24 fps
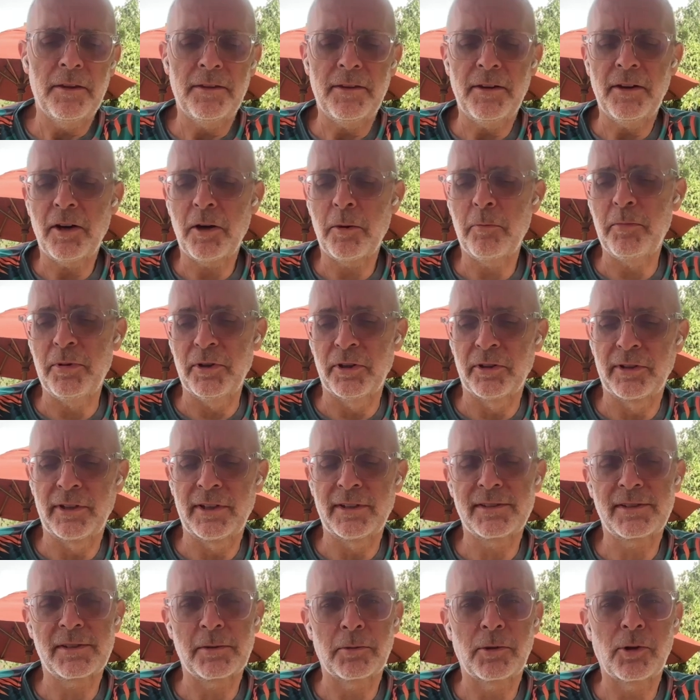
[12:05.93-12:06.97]
They are
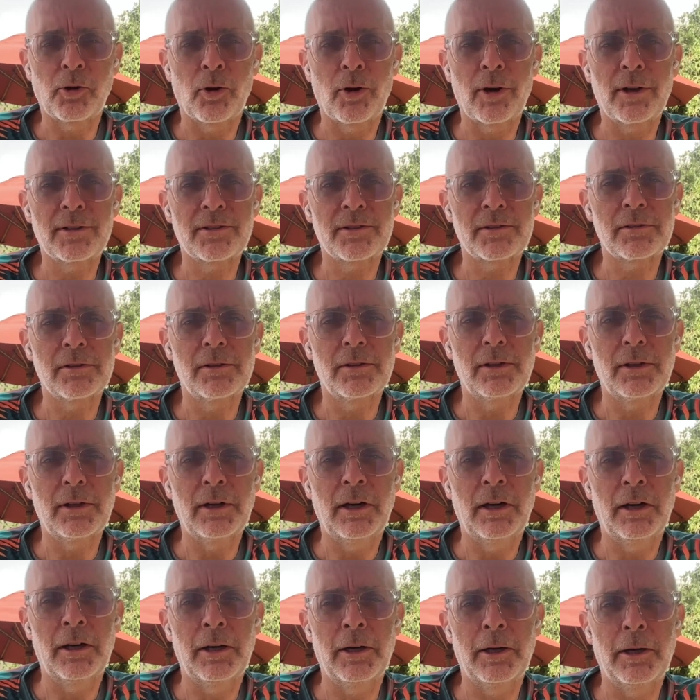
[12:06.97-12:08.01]
building some courts,
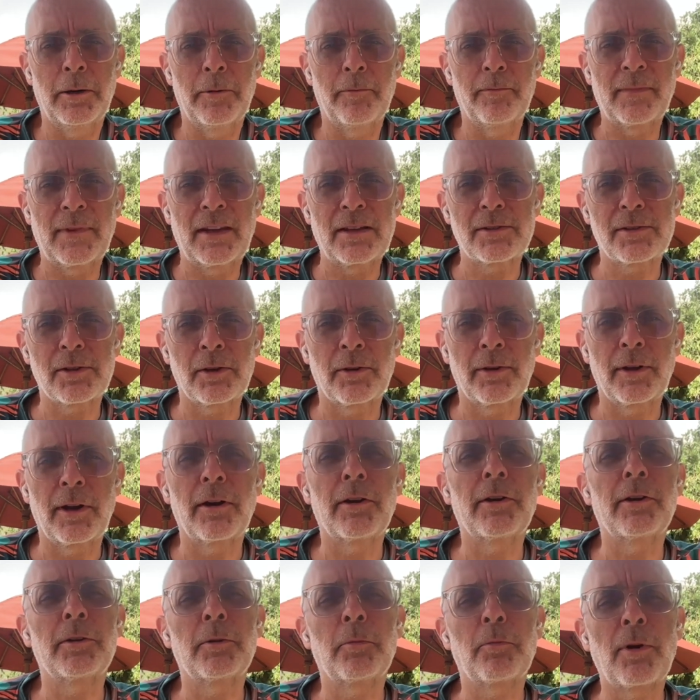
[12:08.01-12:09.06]
so they
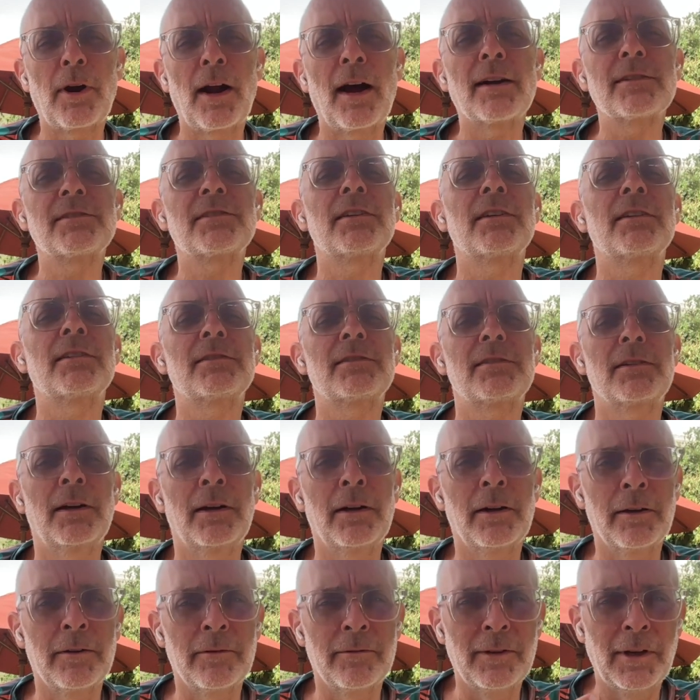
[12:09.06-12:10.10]
are in the process
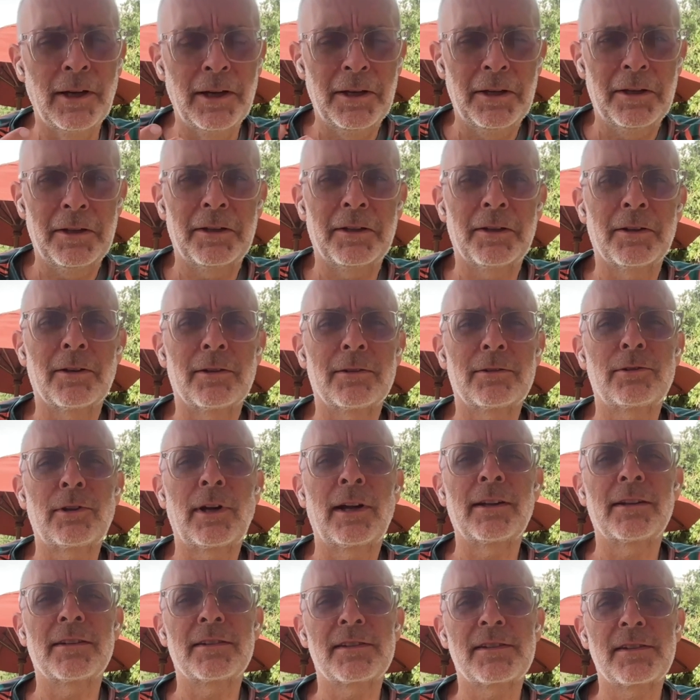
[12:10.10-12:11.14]
of,
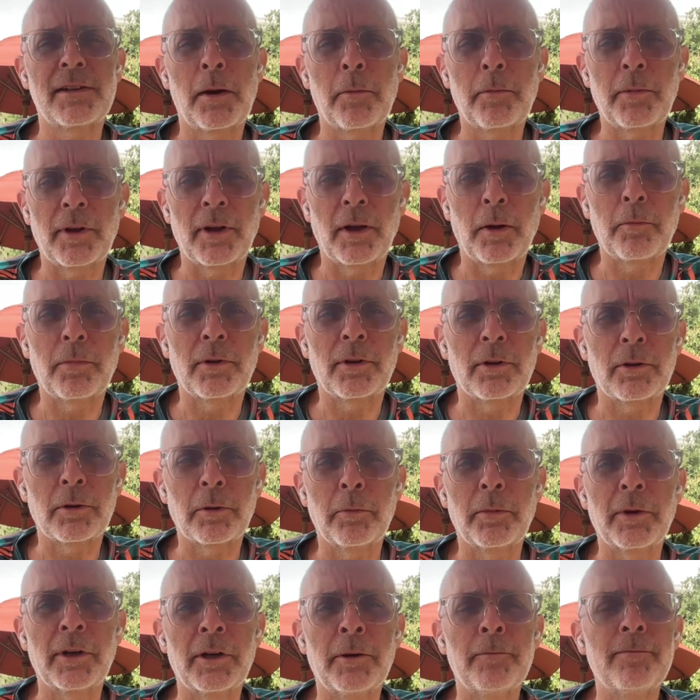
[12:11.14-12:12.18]
trying to step it up a little
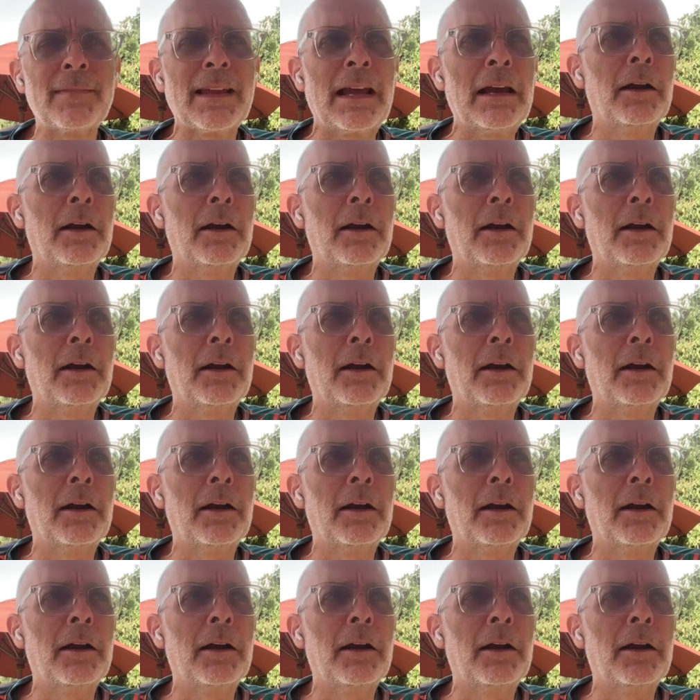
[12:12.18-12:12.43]
bit.